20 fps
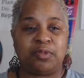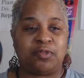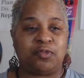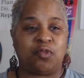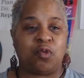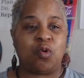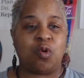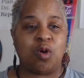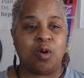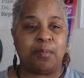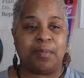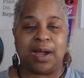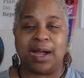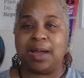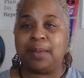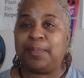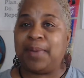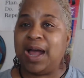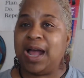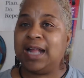for
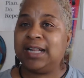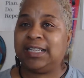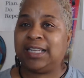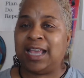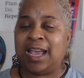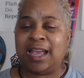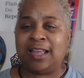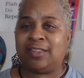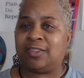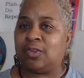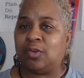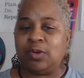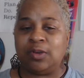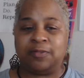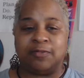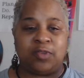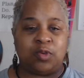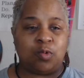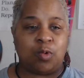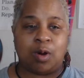my podcast. So if
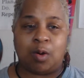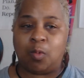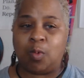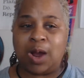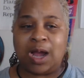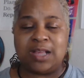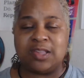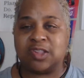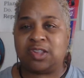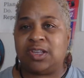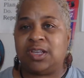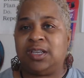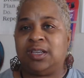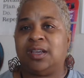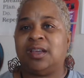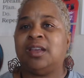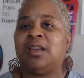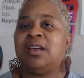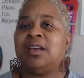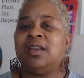you are watching,
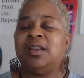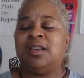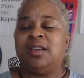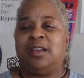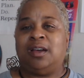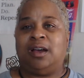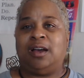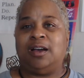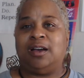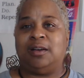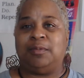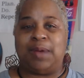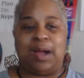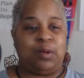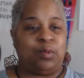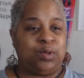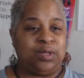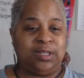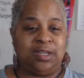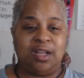I
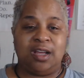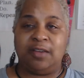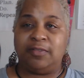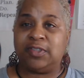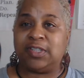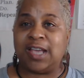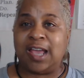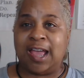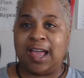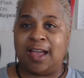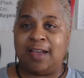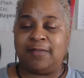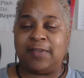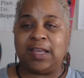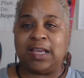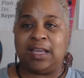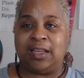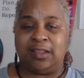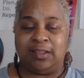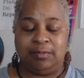would love to have
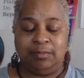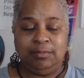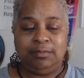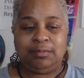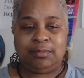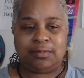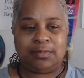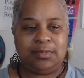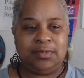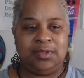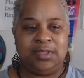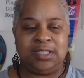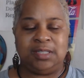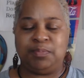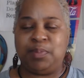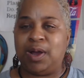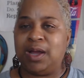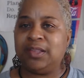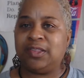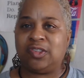a
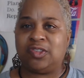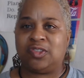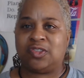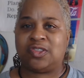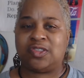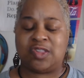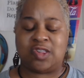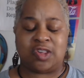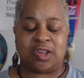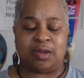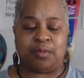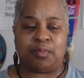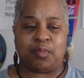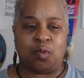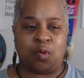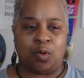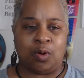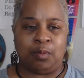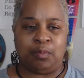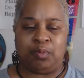sponsorship
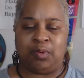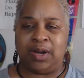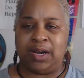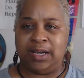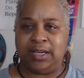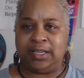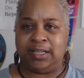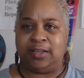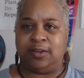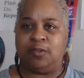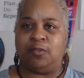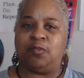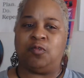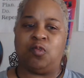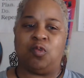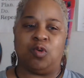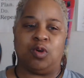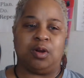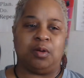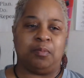for a brand deal
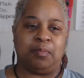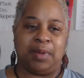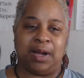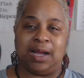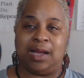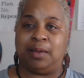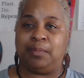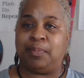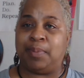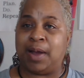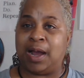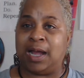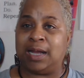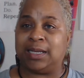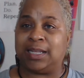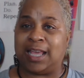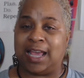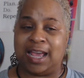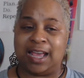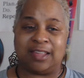for my
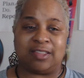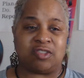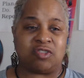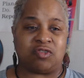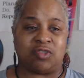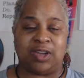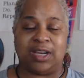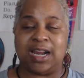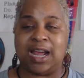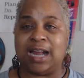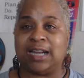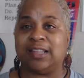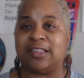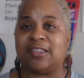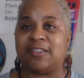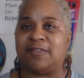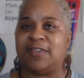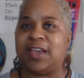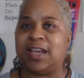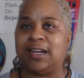podcast, Straight Out of
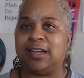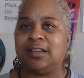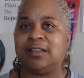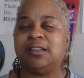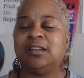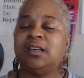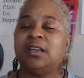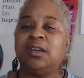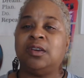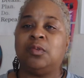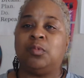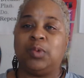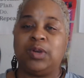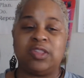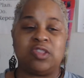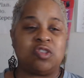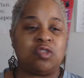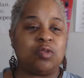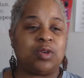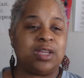Savannah,
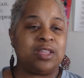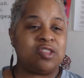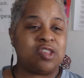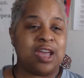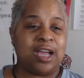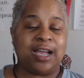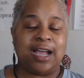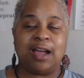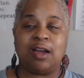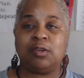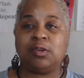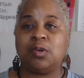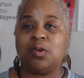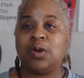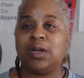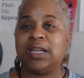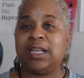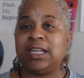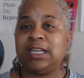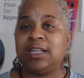which you can check out
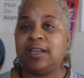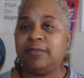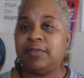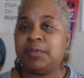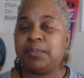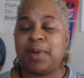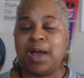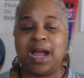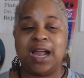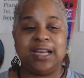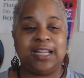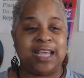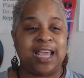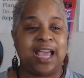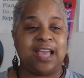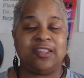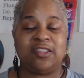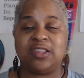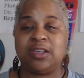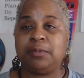on any of the
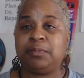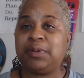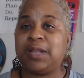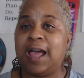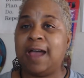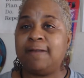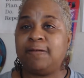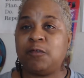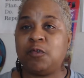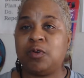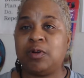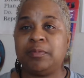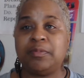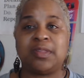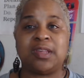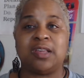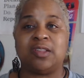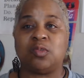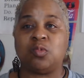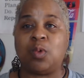podcasting
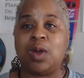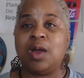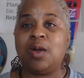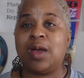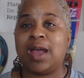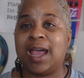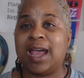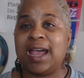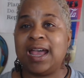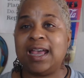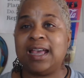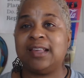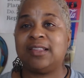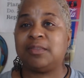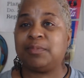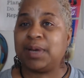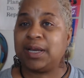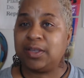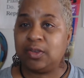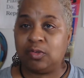platforms, as well
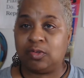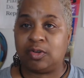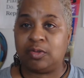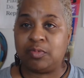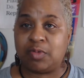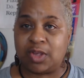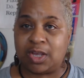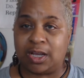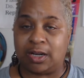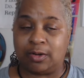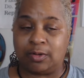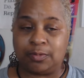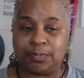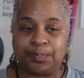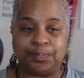as my YouTube channel.